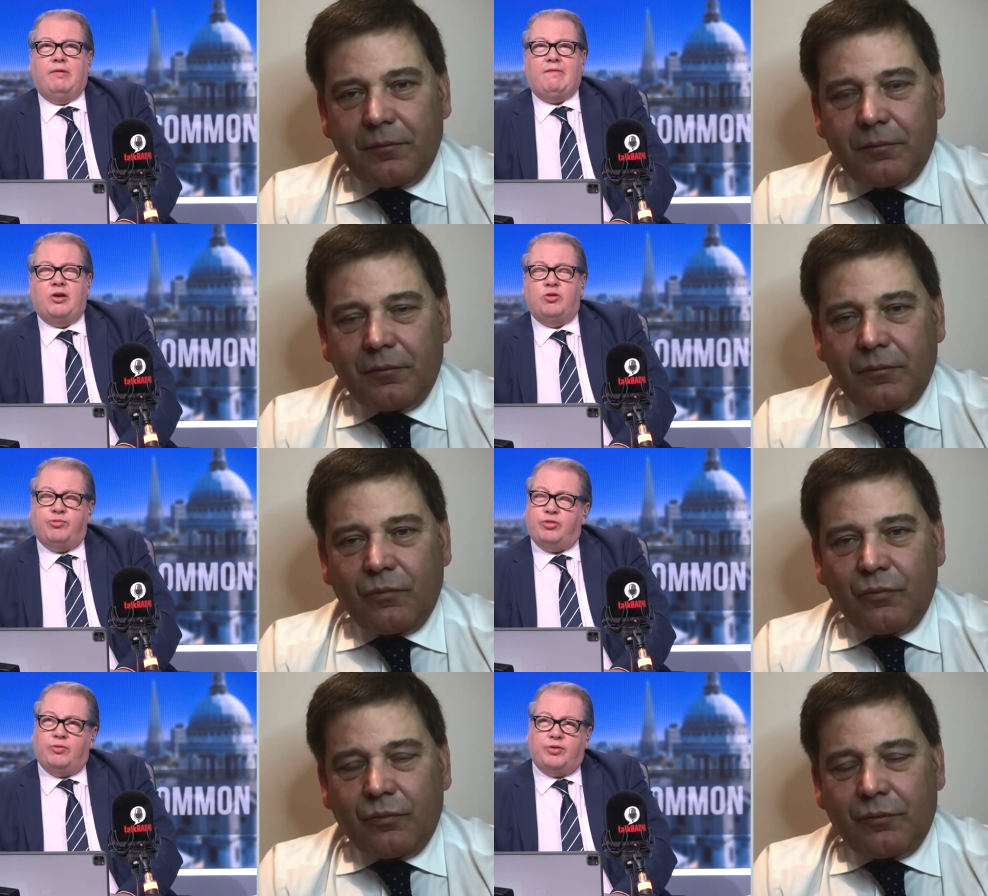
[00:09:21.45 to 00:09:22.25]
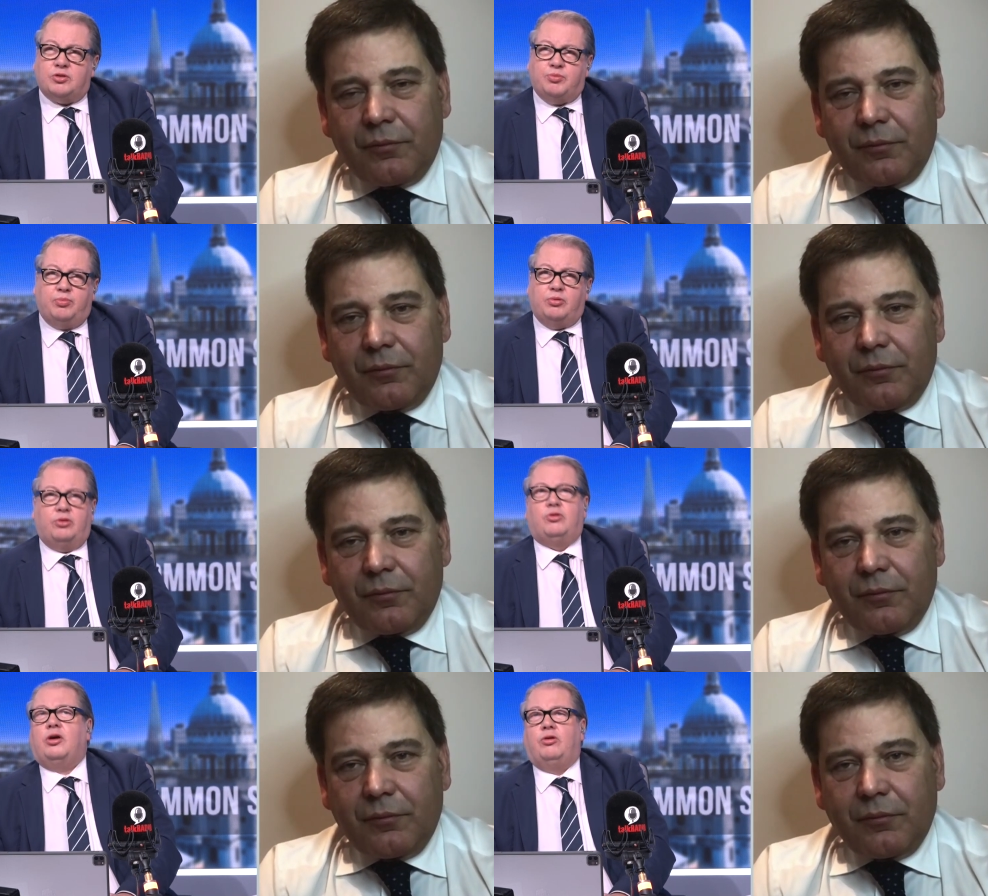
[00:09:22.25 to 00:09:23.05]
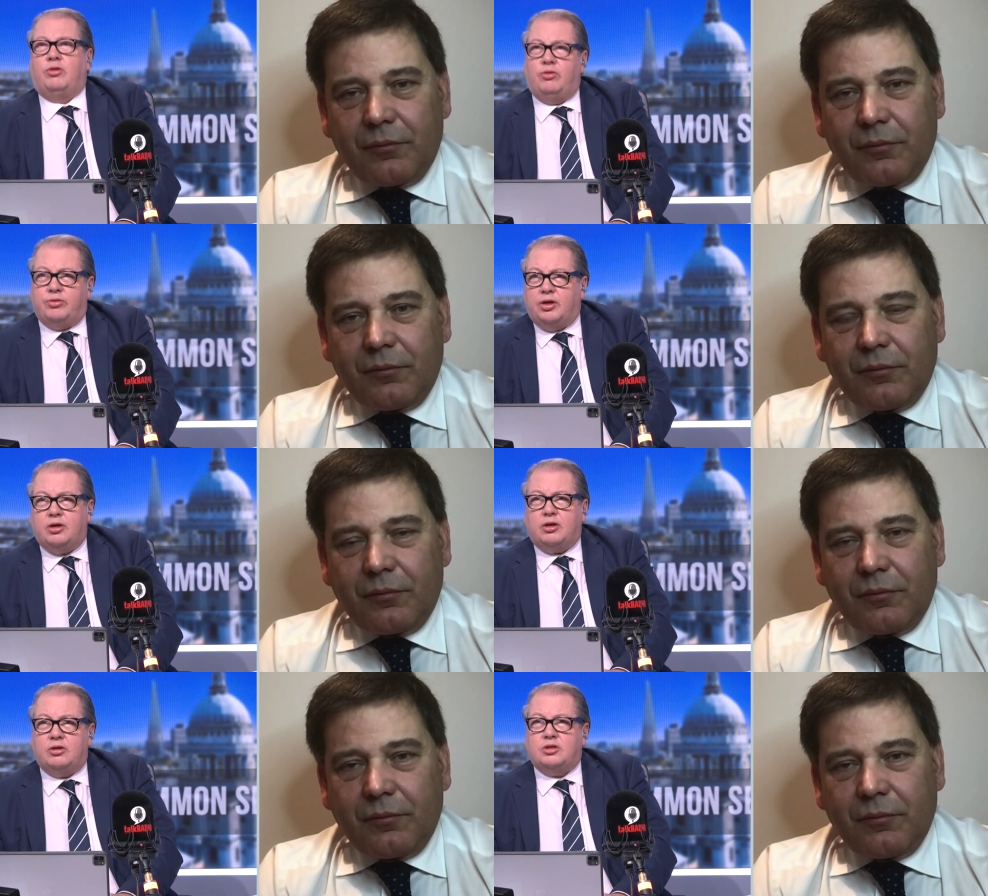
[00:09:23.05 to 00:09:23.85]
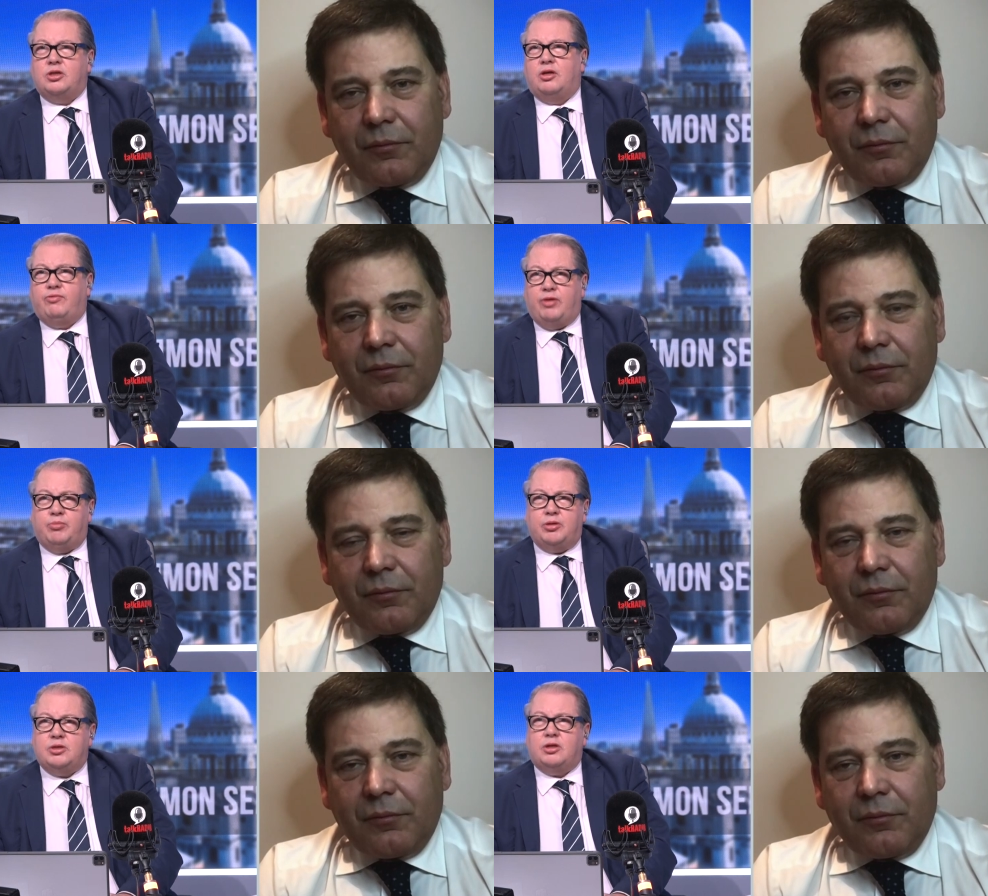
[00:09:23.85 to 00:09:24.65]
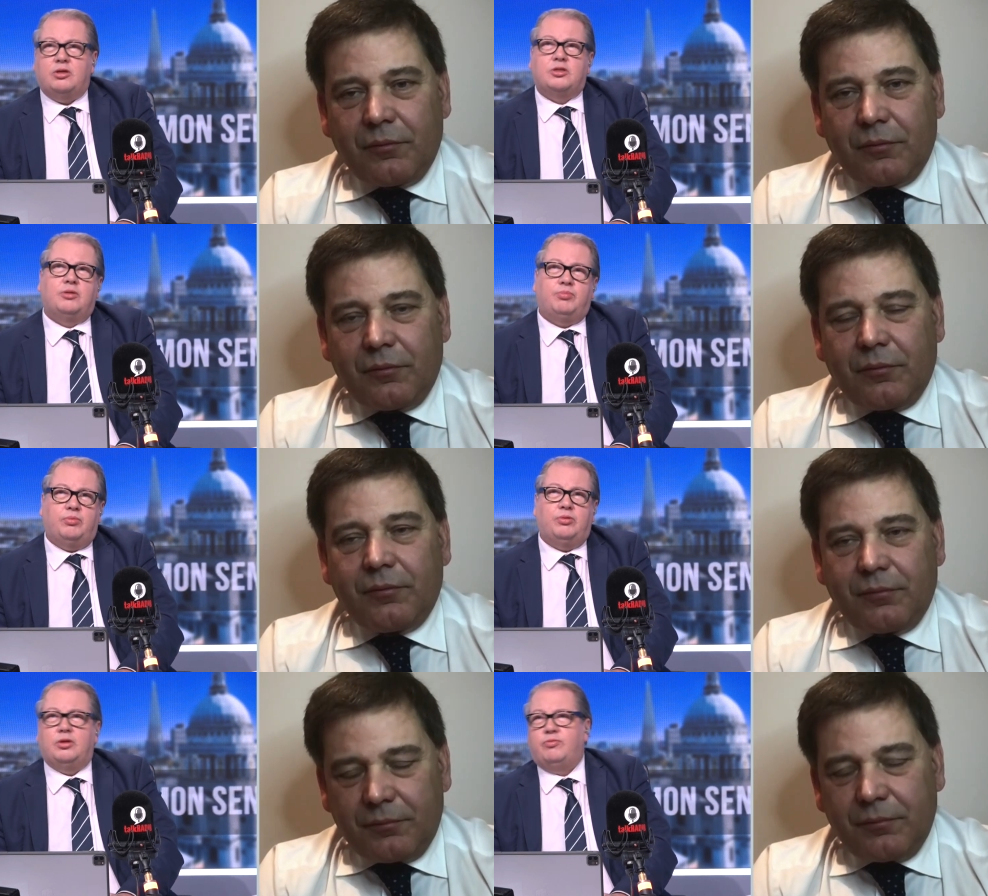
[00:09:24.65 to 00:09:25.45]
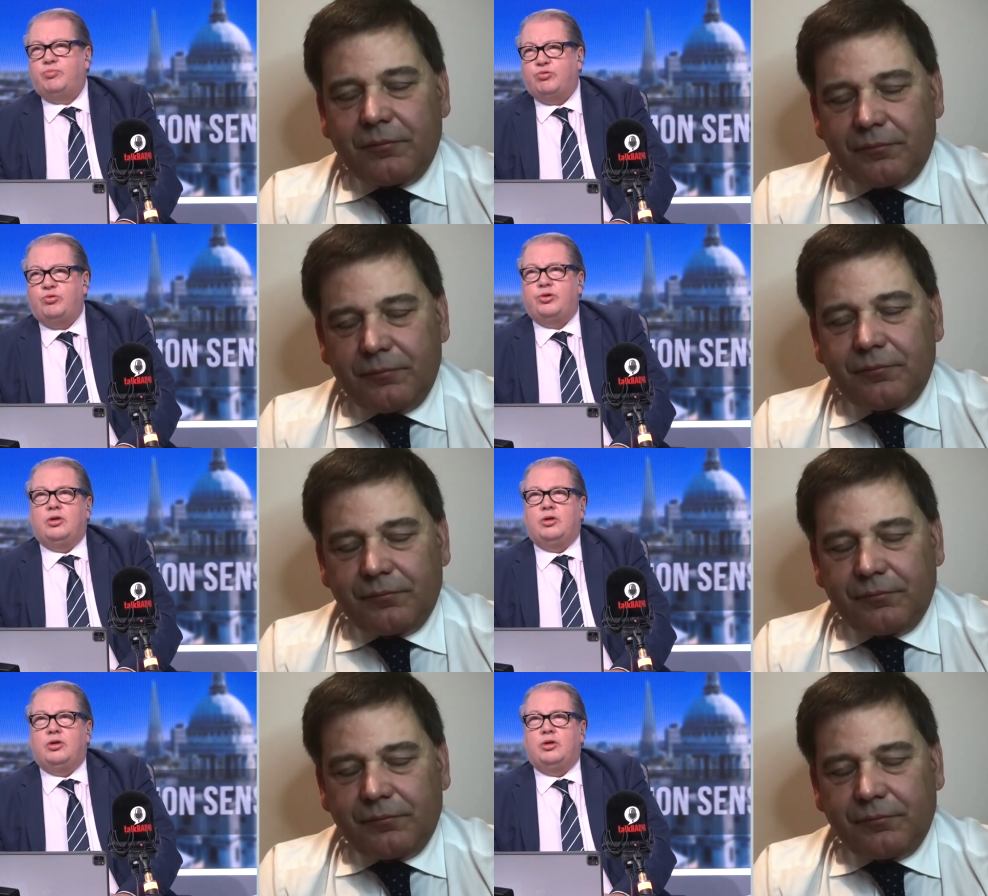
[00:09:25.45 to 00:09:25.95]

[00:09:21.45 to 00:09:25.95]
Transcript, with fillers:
Speaker 1: And an awful lot of those people are not going on holiday. They're going to see their families. They're going to see people that live abroad